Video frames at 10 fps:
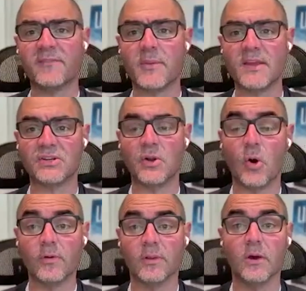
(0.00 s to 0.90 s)
information
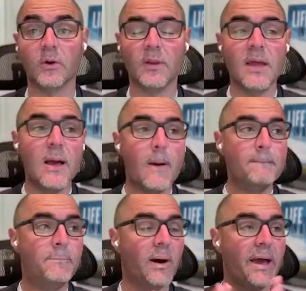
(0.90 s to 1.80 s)
overload.
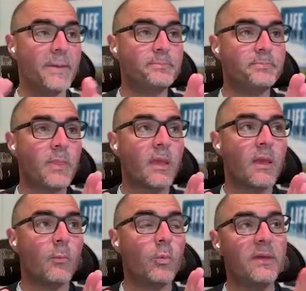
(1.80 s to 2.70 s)
Yeah. But
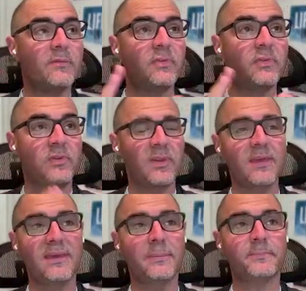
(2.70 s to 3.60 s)
we have
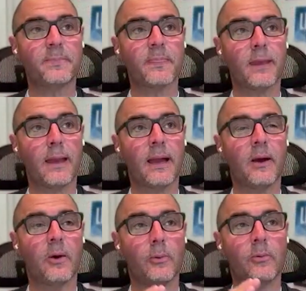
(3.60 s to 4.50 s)
seen
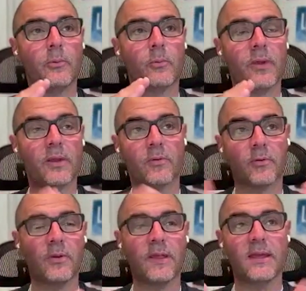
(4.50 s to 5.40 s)
how
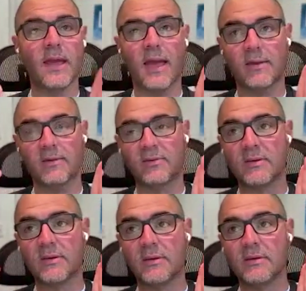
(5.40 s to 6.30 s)
recruiting
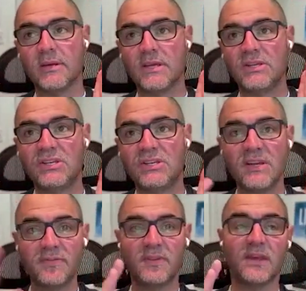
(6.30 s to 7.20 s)
has
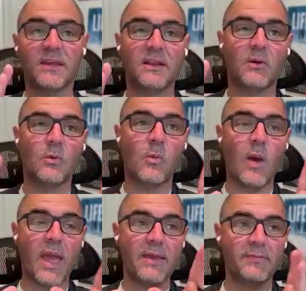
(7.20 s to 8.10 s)
shifted
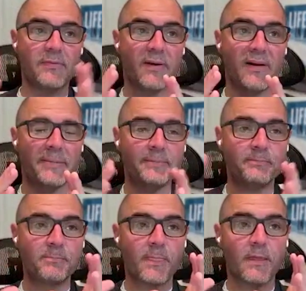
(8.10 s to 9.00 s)
away
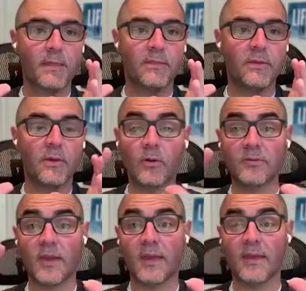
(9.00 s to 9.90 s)
from the
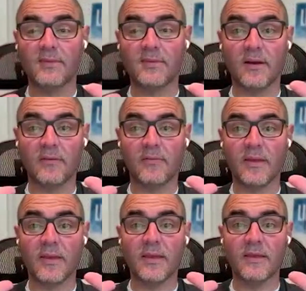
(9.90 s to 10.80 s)
old days of,
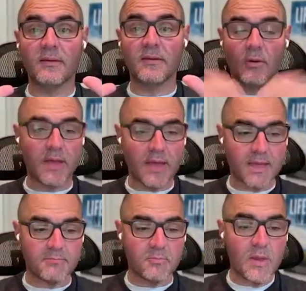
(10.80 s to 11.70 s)

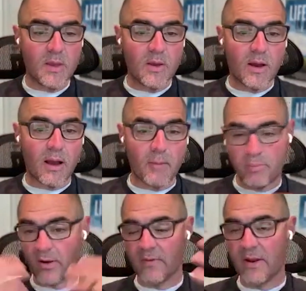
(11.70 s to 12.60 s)
and I'm
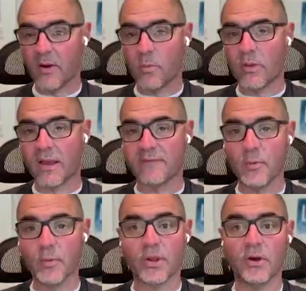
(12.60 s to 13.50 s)
part of an era where like, if
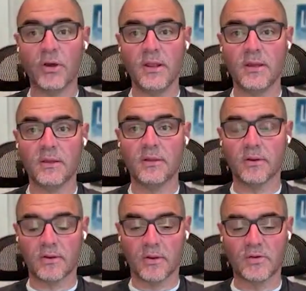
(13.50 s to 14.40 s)
you were good,
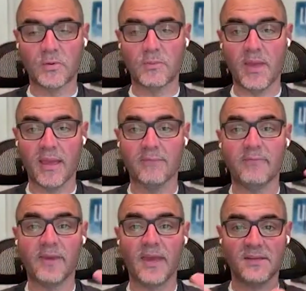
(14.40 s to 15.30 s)
your coach would make a
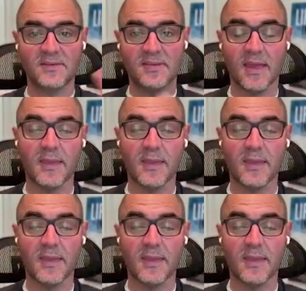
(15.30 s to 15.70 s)
VHS